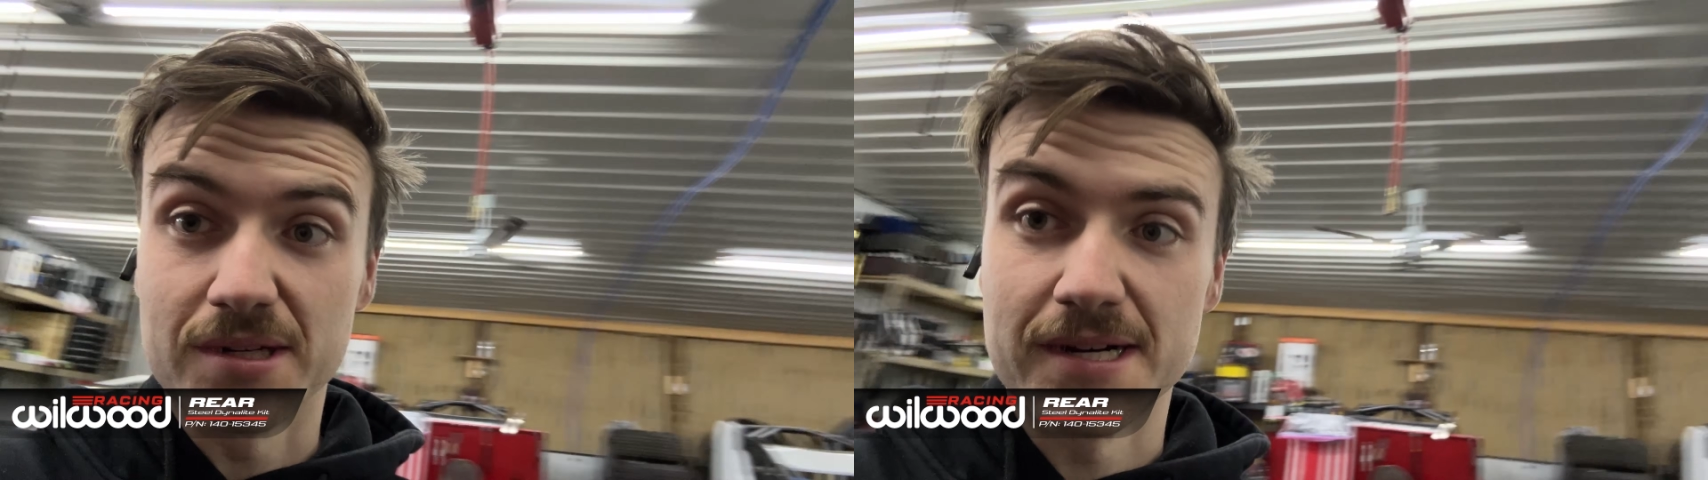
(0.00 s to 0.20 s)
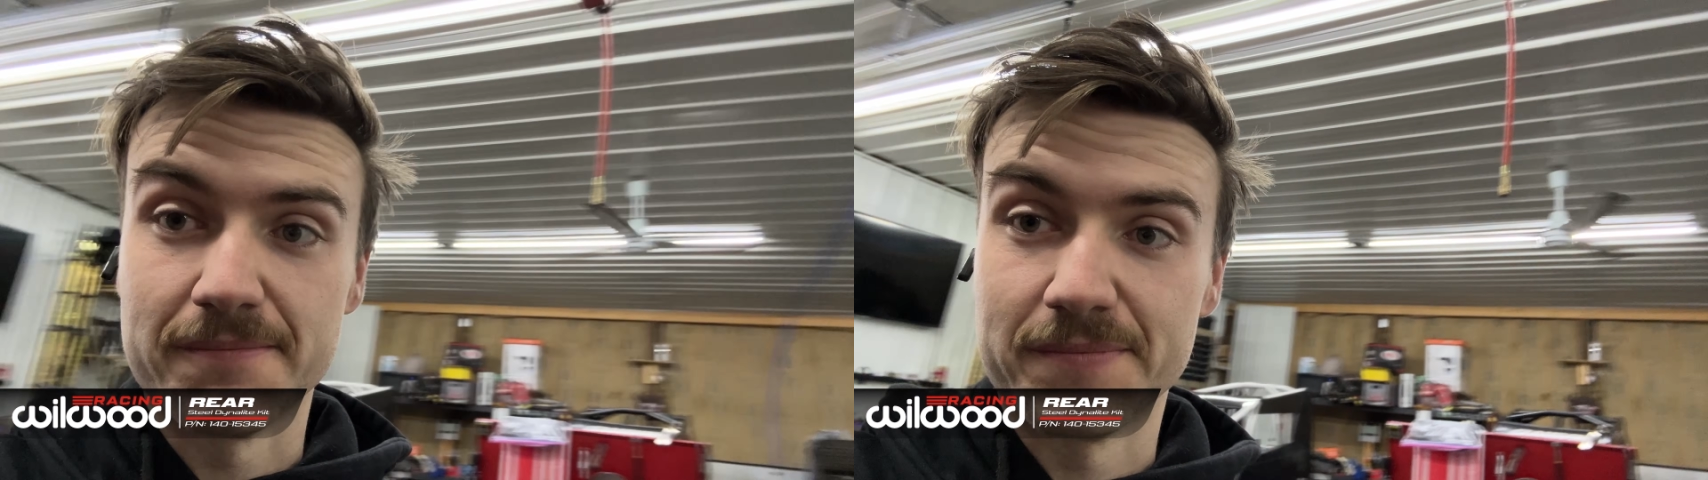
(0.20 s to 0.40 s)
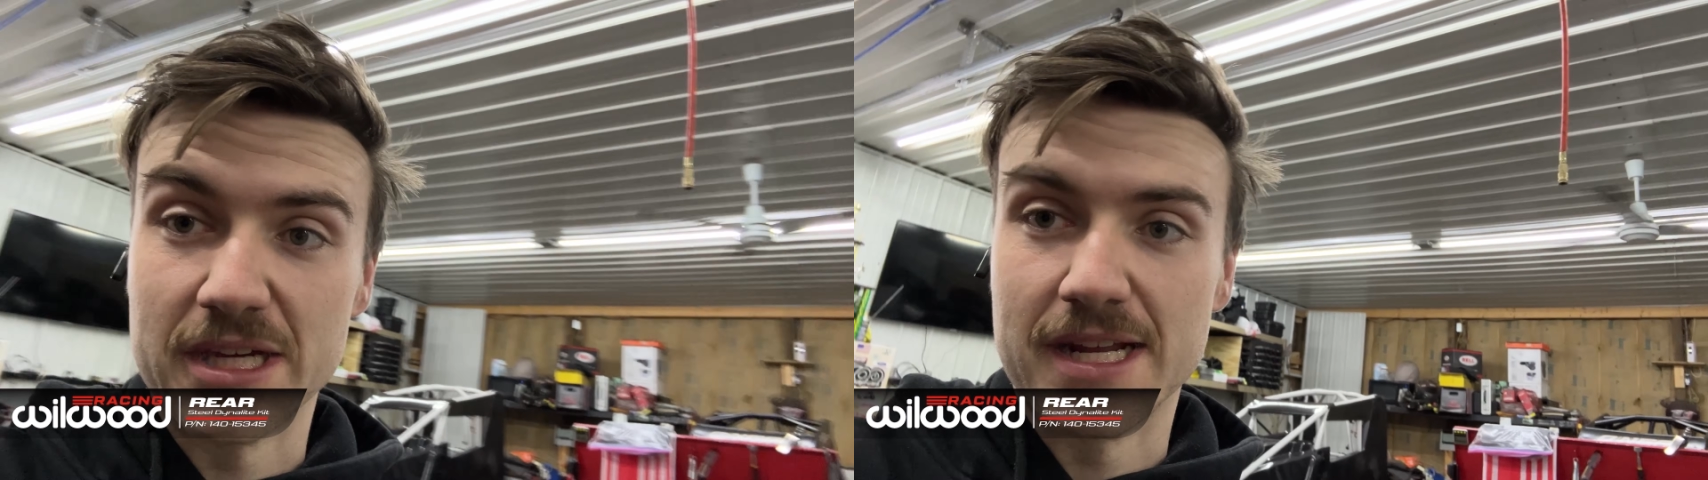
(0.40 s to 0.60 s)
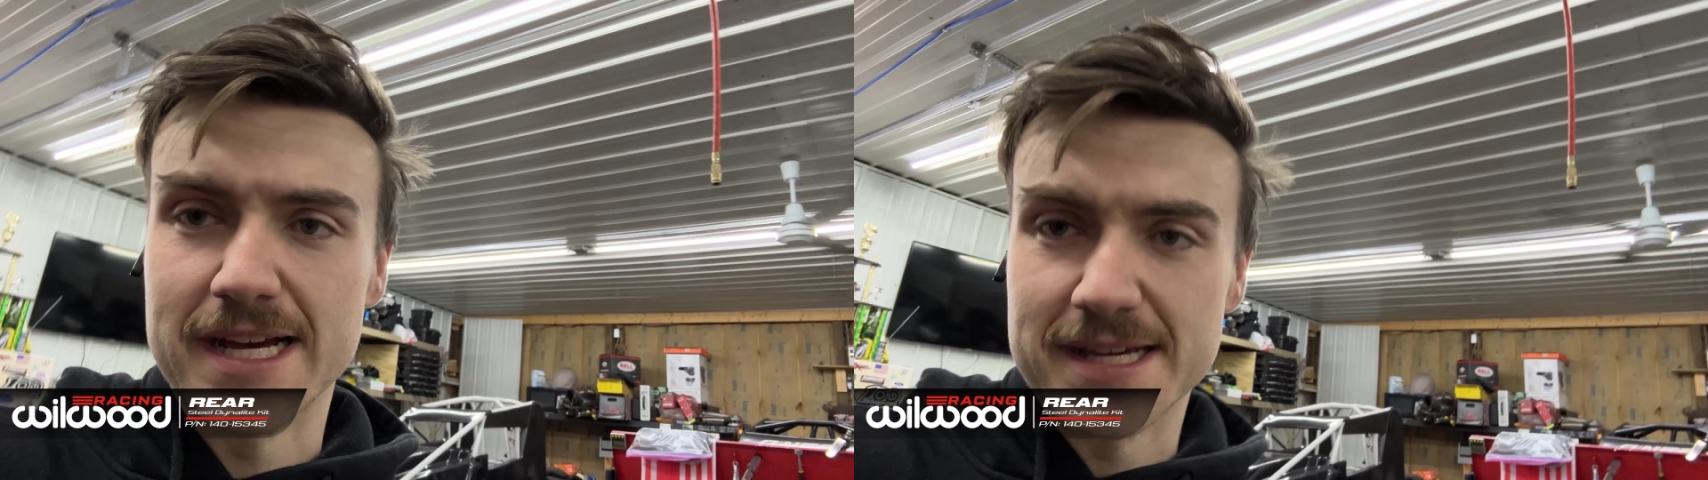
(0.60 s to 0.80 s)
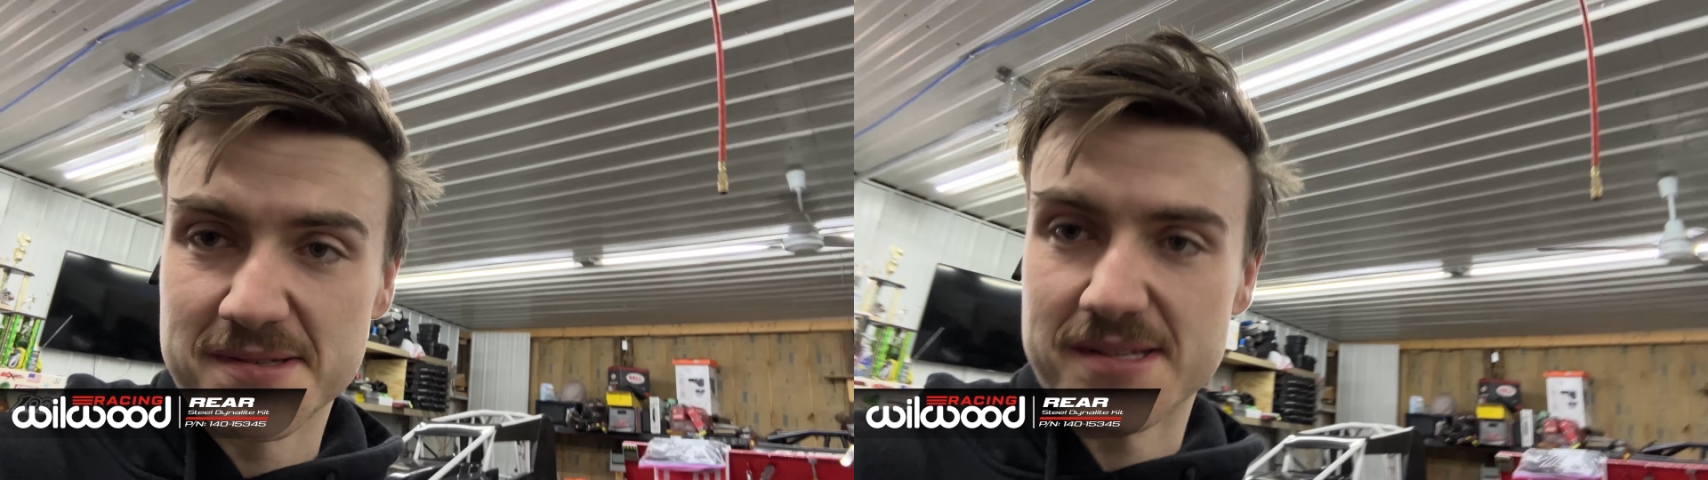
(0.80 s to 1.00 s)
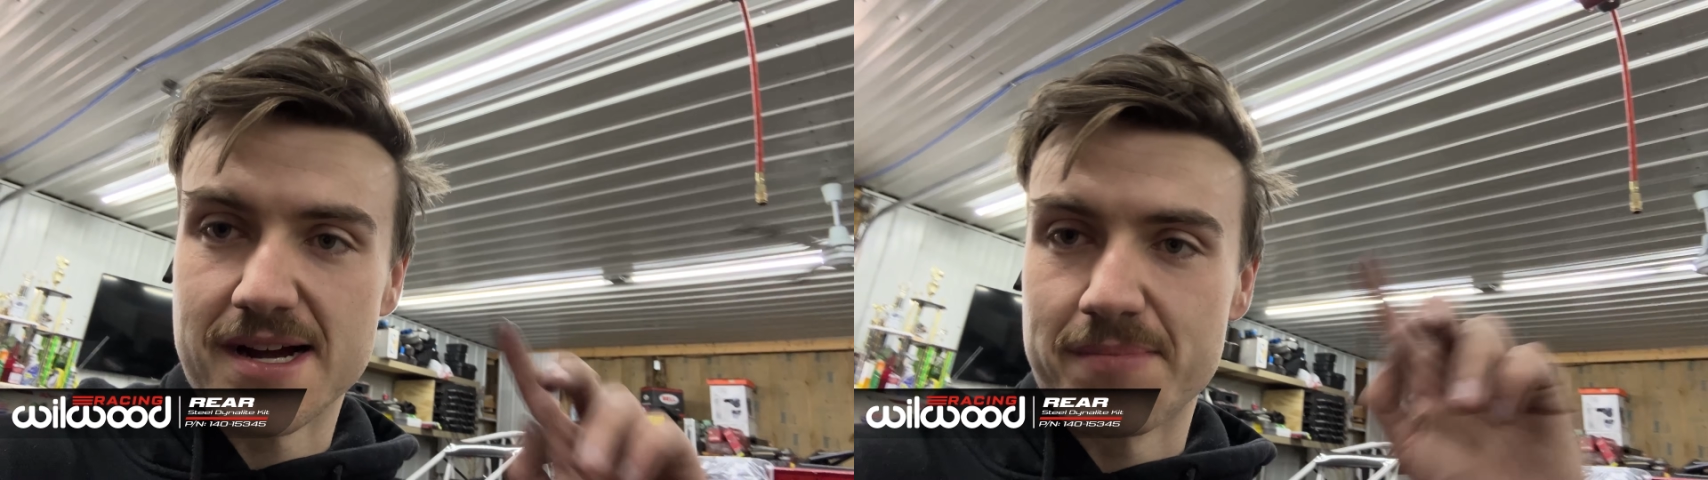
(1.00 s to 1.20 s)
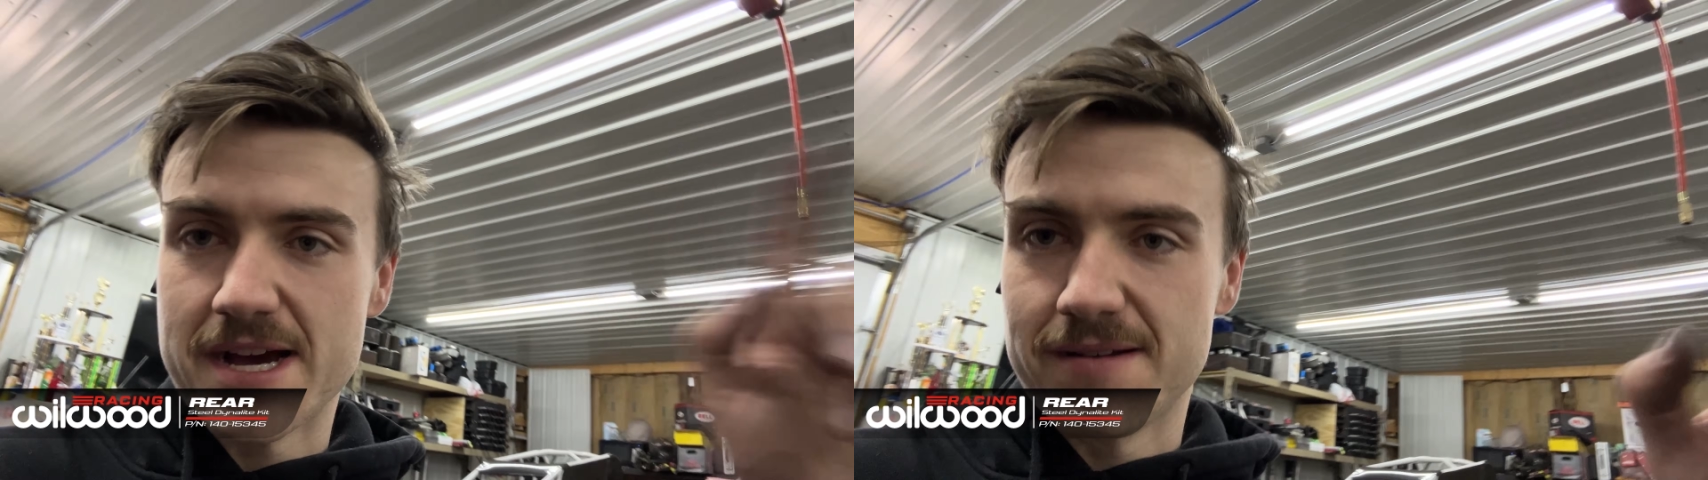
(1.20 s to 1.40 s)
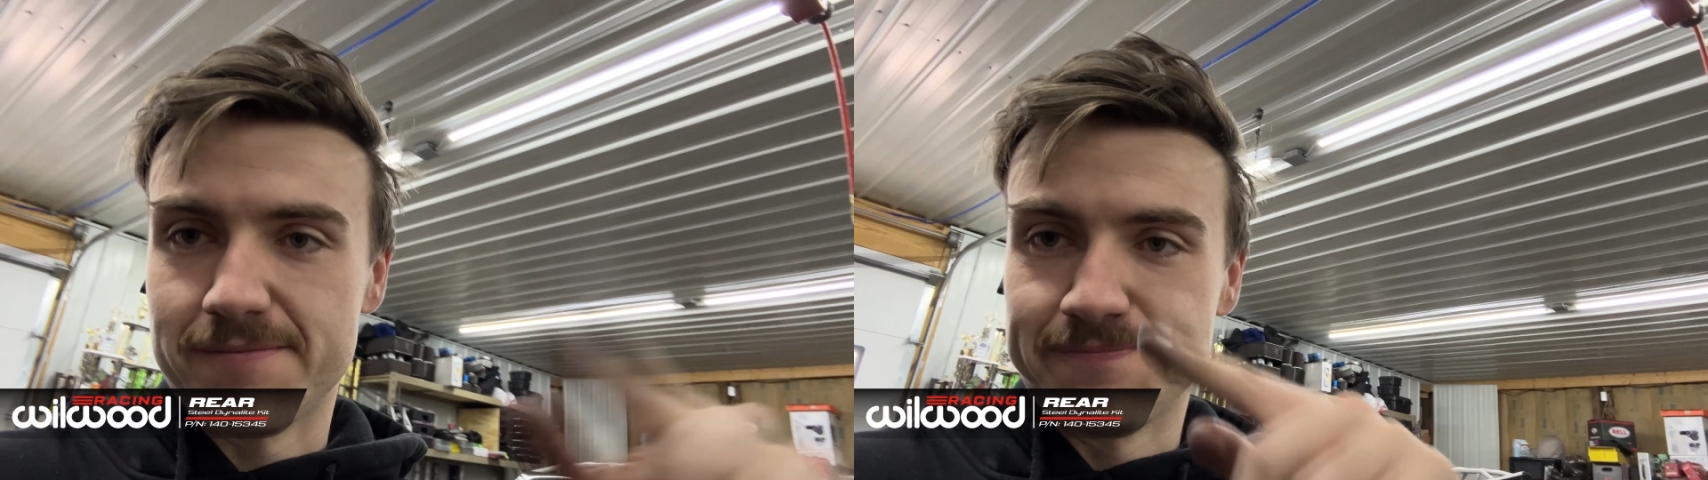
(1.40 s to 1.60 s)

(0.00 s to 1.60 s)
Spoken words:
up in a star pattern.